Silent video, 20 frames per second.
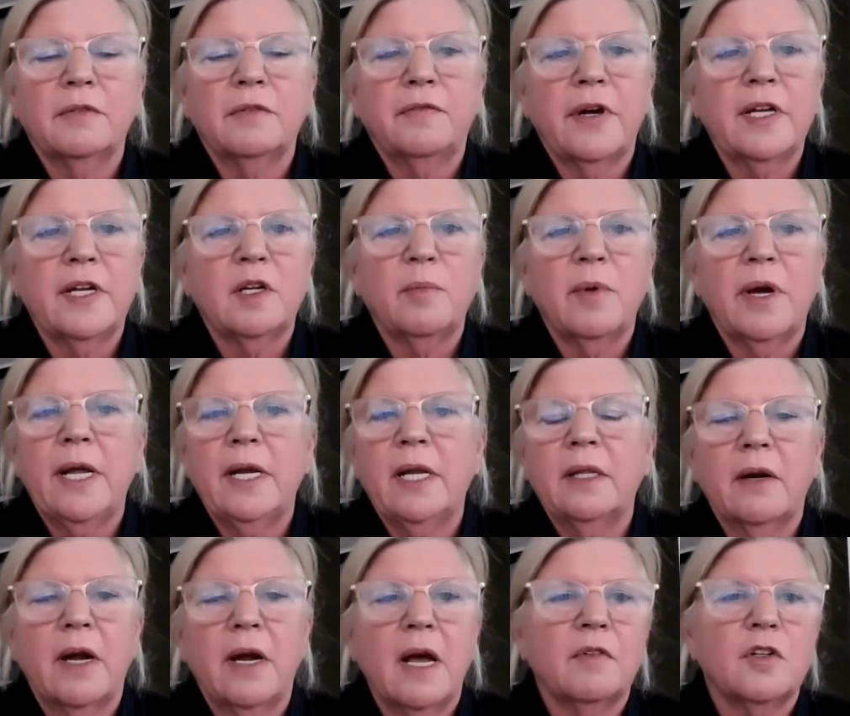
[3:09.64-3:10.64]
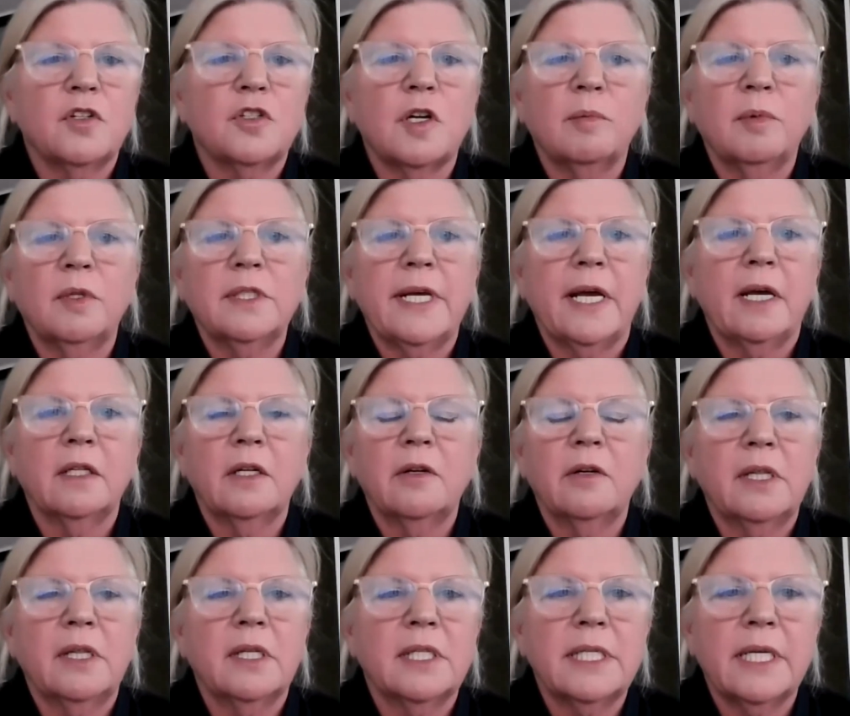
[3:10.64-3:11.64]
a friend of mine and they're having trouble
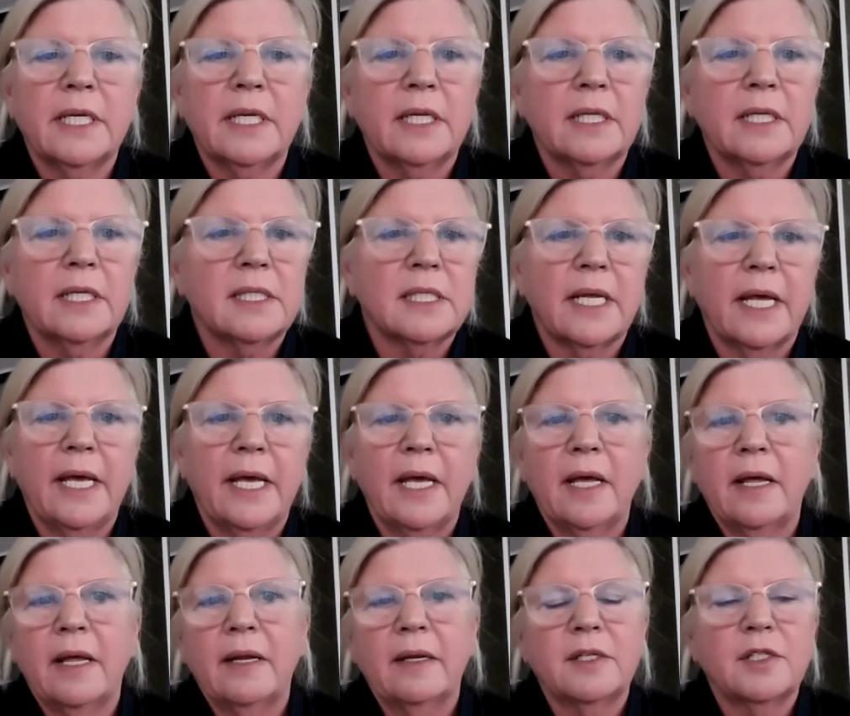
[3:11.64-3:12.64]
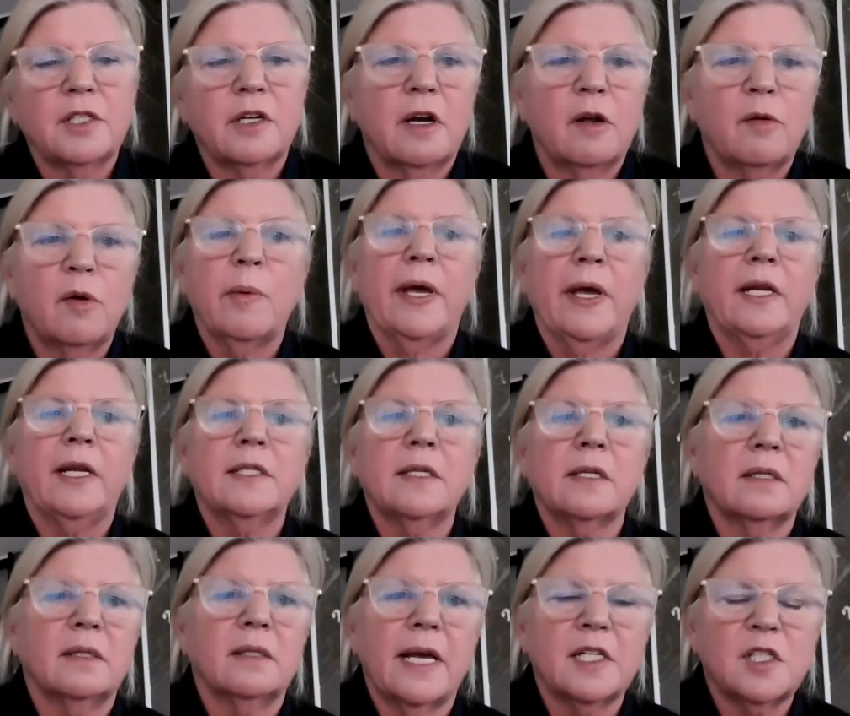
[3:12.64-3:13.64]
downloading the tickets. And sorry, we waited till
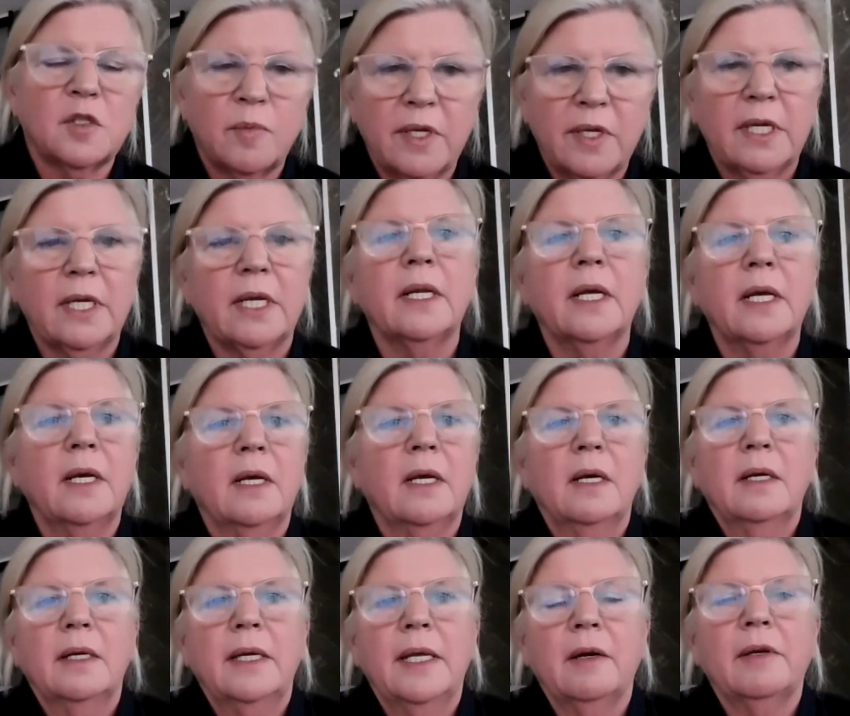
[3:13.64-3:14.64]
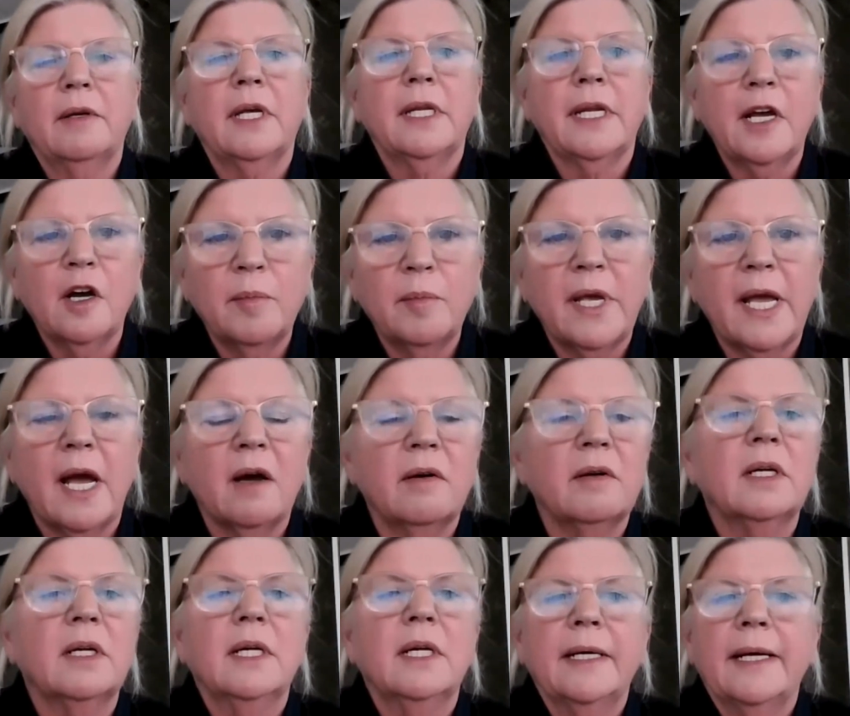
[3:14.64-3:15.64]
the last minute. Can you help me
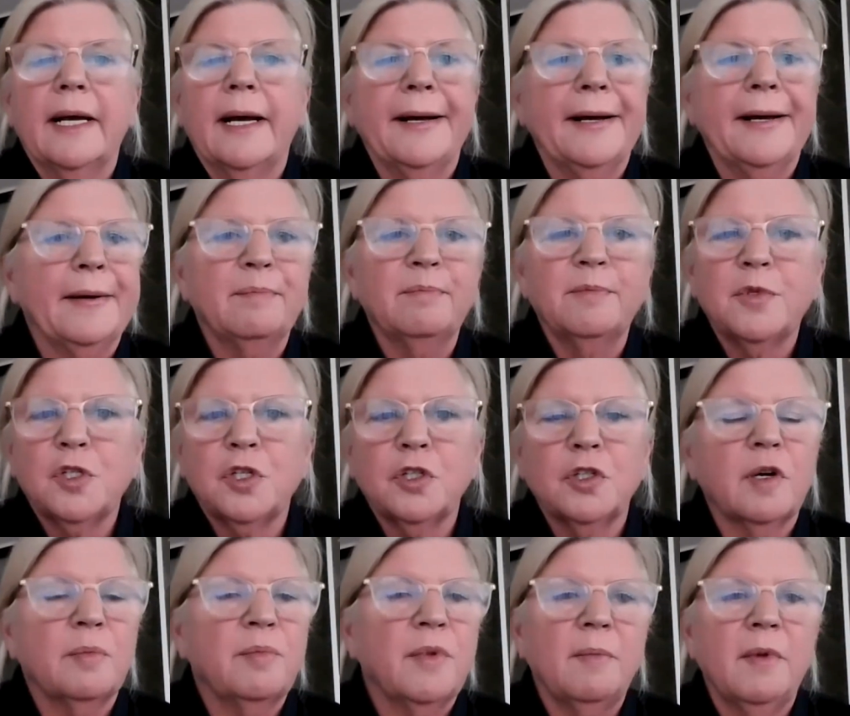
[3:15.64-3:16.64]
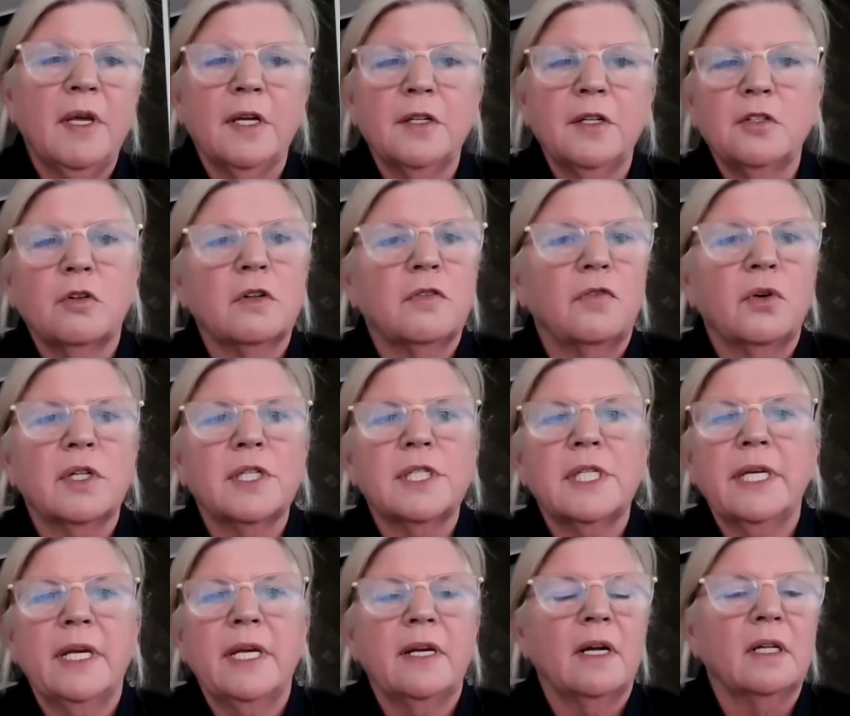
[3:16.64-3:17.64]
out? Sure, meet me at door
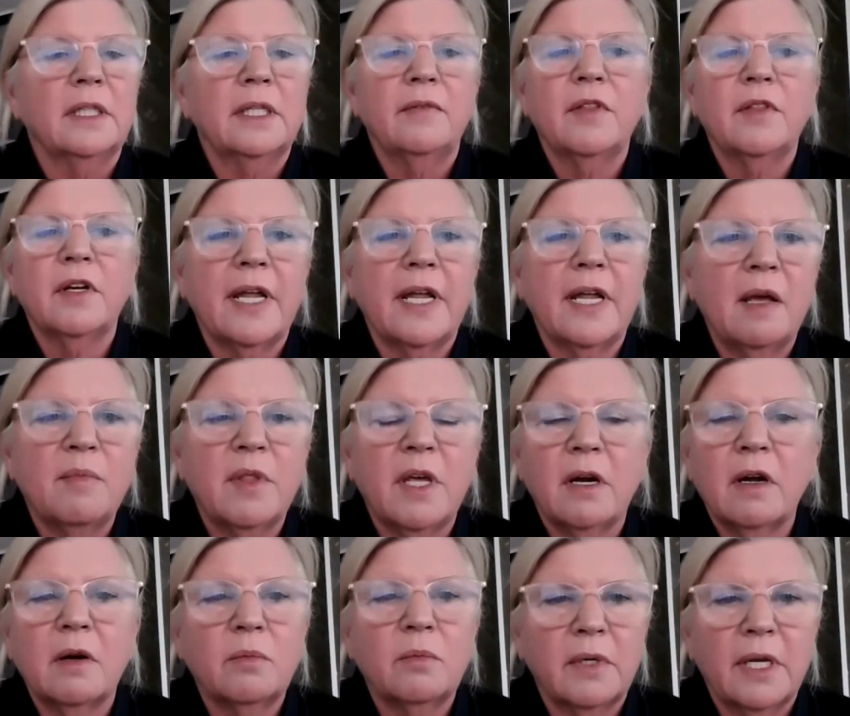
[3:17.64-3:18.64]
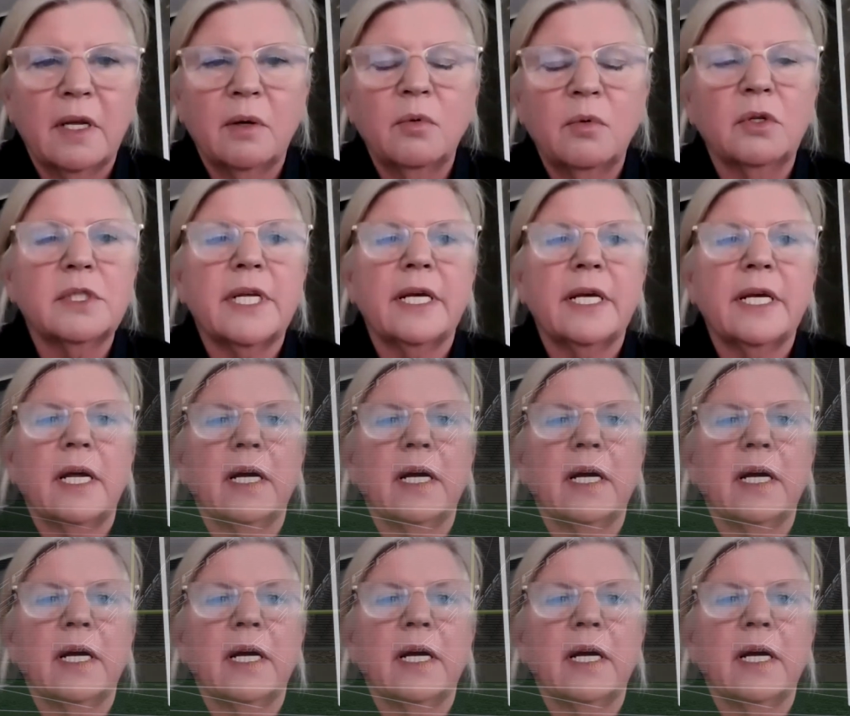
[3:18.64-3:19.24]
14. I'll leave their name there and we'll take